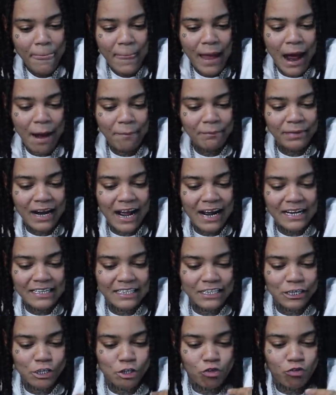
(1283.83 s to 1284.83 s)
I'm not
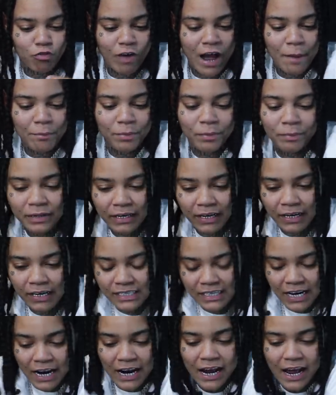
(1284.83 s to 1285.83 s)
just rapping because
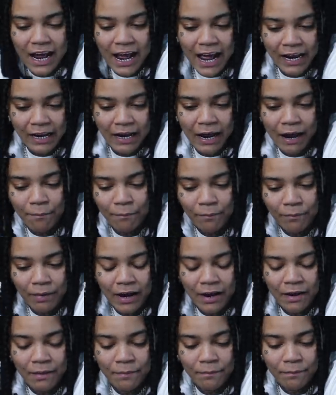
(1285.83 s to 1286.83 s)
I, I I'm
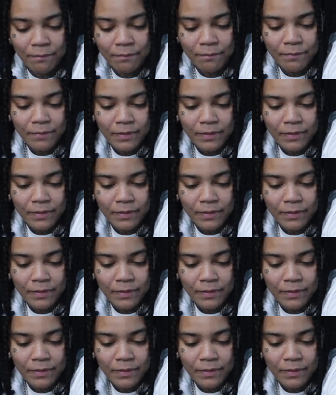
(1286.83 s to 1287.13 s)
I'm